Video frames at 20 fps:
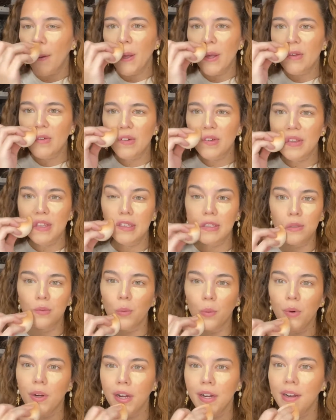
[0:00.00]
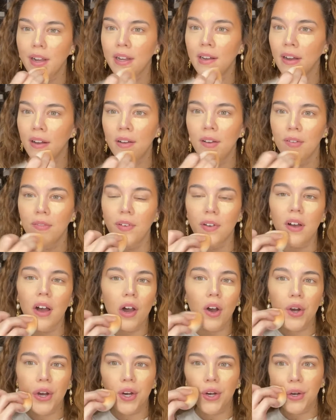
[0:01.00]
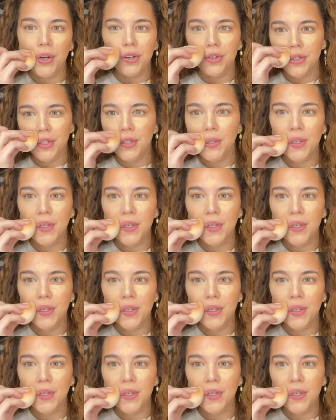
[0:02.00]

for this work of art